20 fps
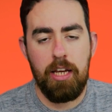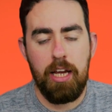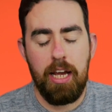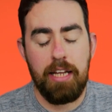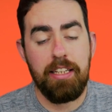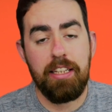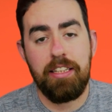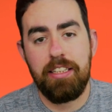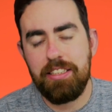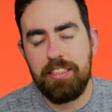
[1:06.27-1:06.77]

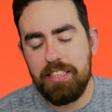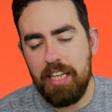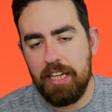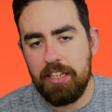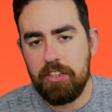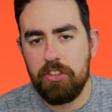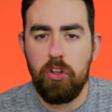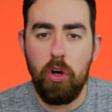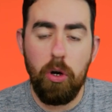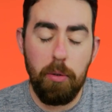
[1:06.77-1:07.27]
And then the
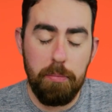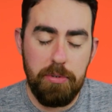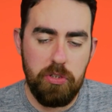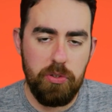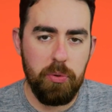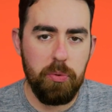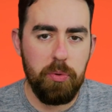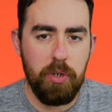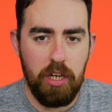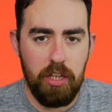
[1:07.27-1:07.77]
second
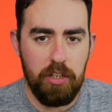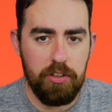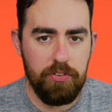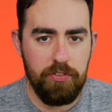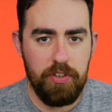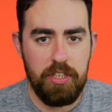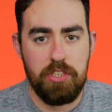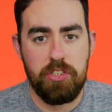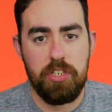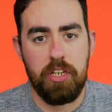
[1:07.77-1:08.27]
optional class
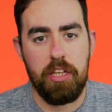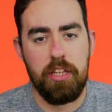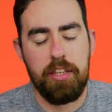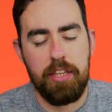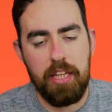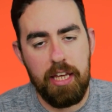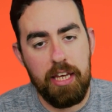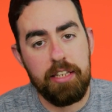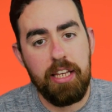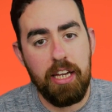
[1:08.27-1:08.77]
feature
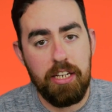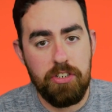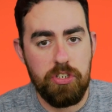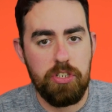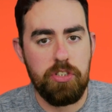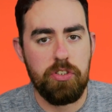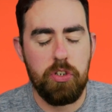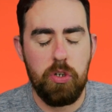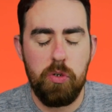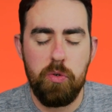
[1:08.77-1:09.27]
that
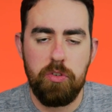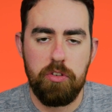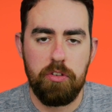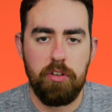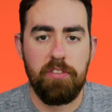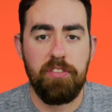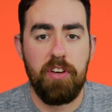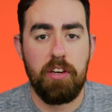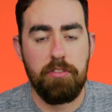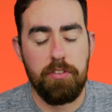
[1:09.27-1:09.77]
Tasha's Cauldron
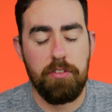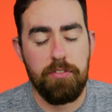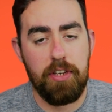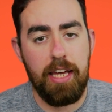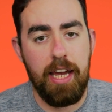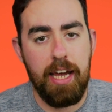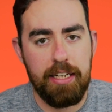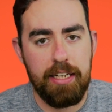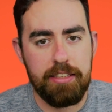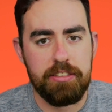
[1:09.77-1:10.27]
of Everything
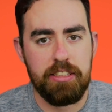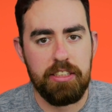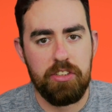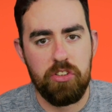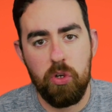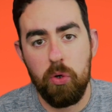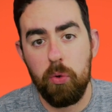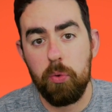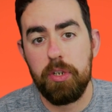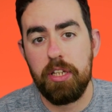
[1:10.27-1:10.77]
adds is
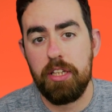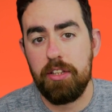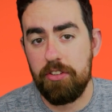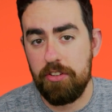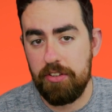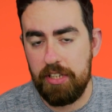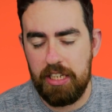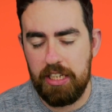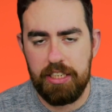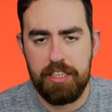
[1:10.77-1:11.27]
called
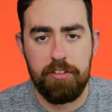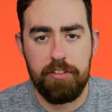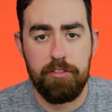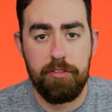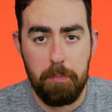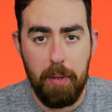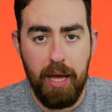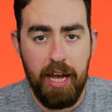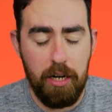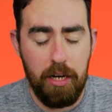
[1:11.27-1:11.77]

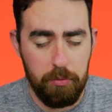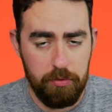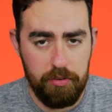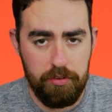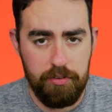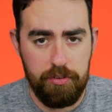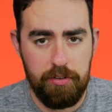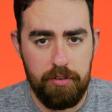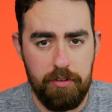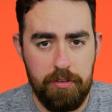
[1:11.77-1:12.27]
Instinctive
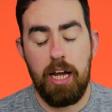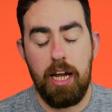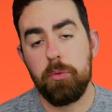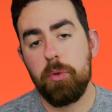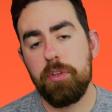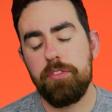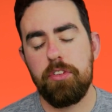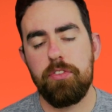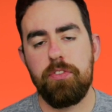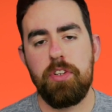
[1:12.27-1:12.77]
Pounce. And
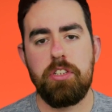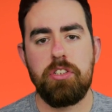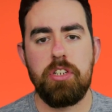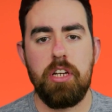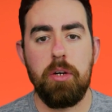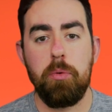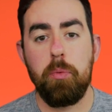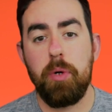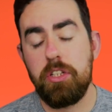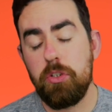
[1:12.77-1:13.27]
with this
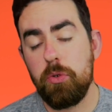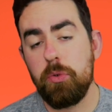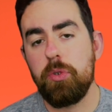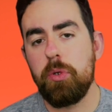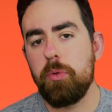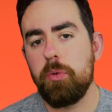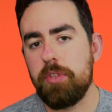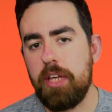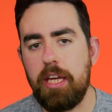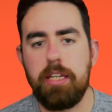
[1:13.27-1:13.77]
feature, when you
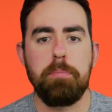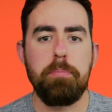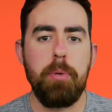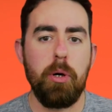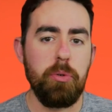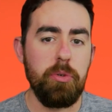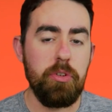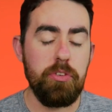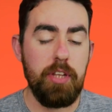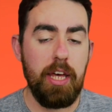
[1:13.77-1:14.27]
use a
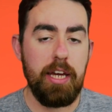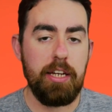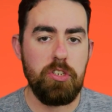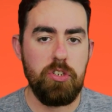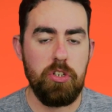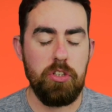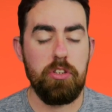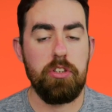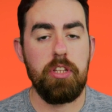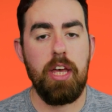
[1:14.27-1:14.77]
bonus
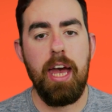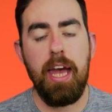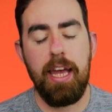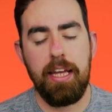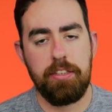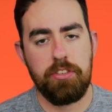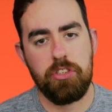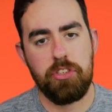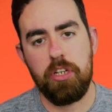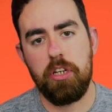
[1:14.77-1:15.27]
action to
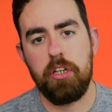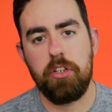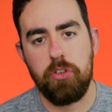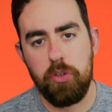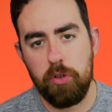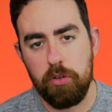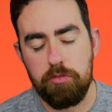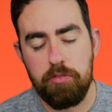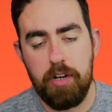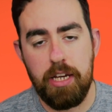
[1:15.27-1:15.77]
enter
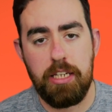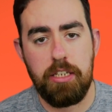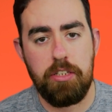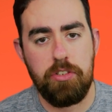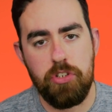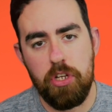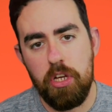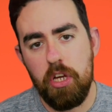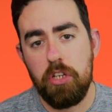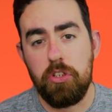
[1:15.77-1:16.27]
your
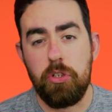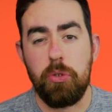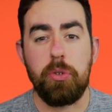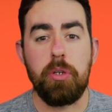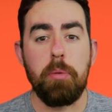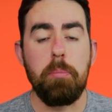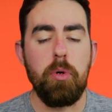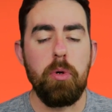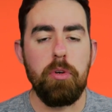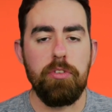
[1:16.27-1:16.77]
rage, you
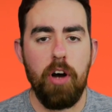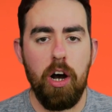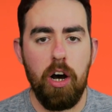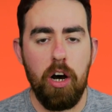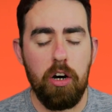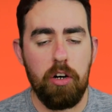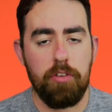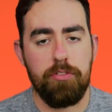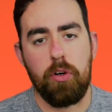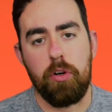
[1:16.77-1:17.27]
can move
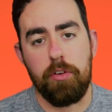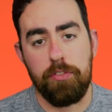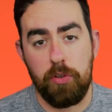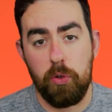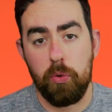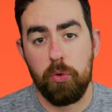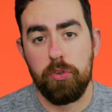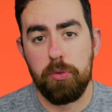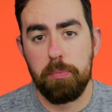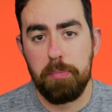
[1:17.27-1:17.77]
half of
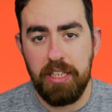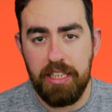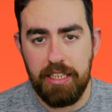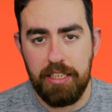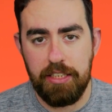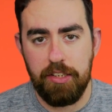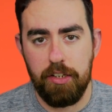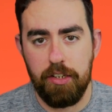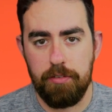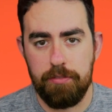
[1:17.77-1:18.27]
your
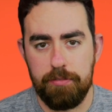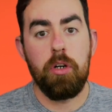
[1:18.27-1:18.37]
speed.